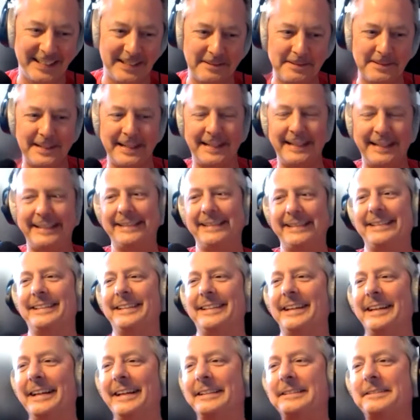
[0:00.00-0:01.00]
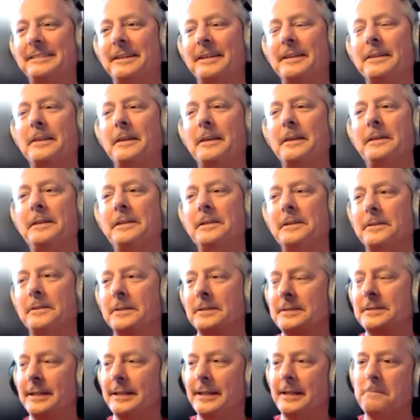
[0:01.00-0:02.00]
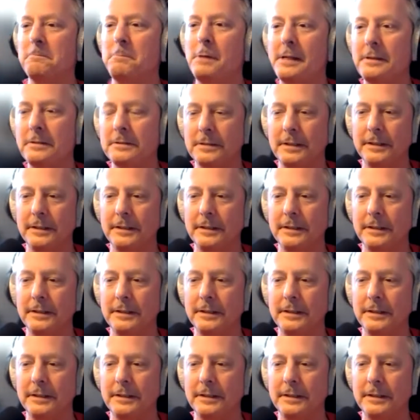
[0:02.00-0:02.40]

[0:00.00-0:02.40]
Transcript: right. It's, the second best